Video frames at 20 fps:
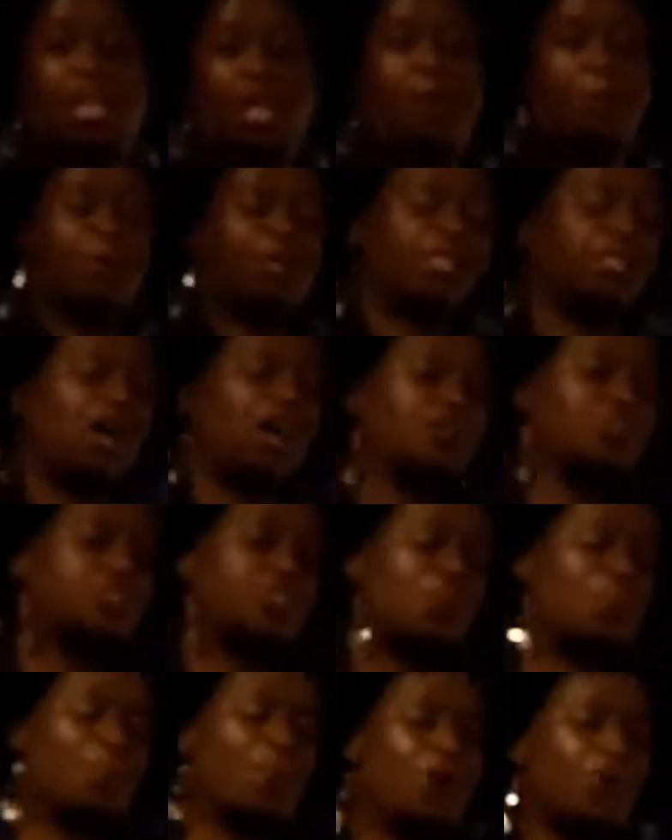But it
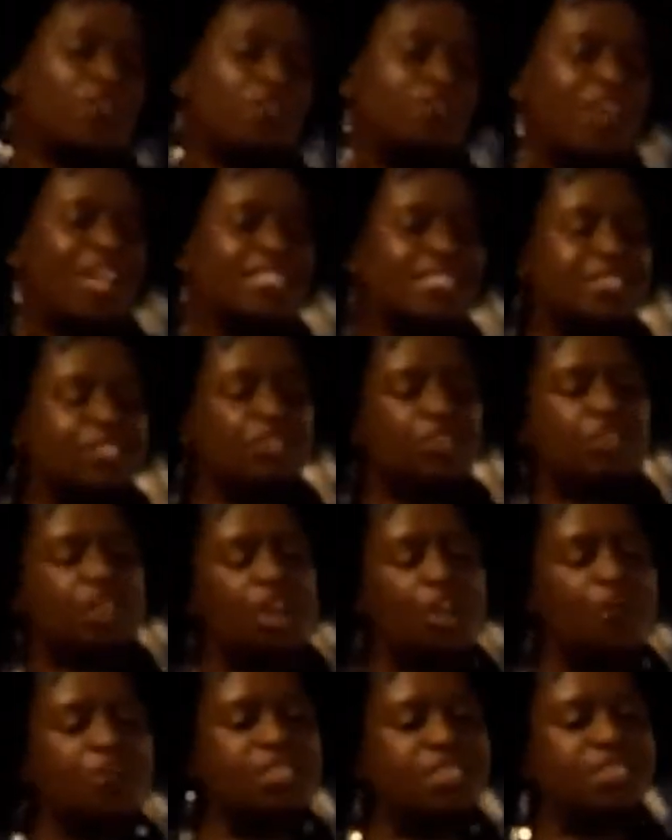also motivates and
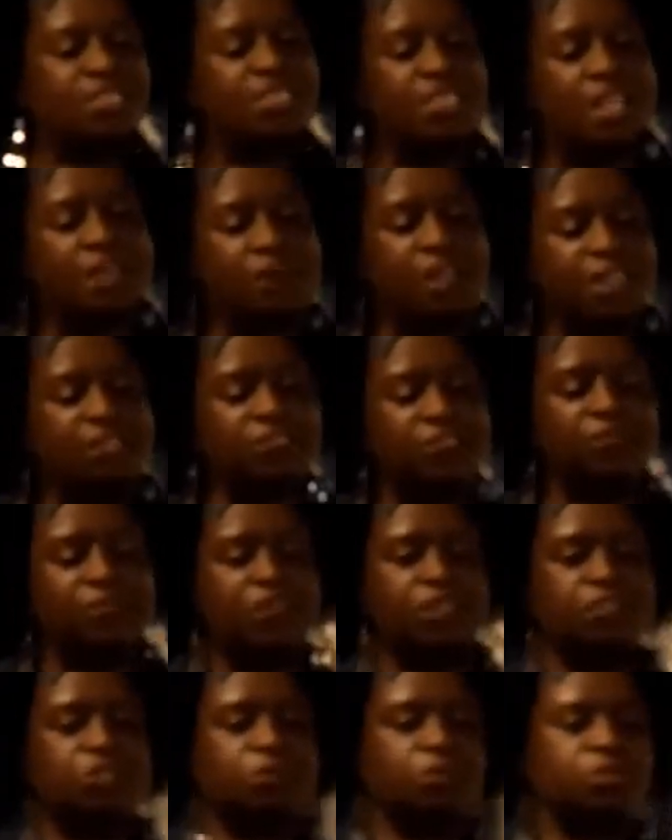encourages the young
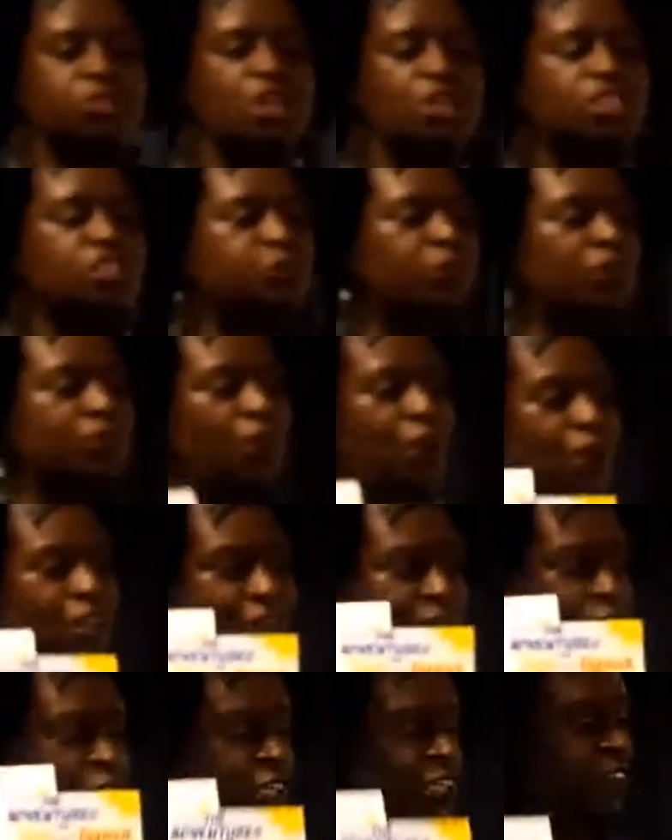individuals, because I've heard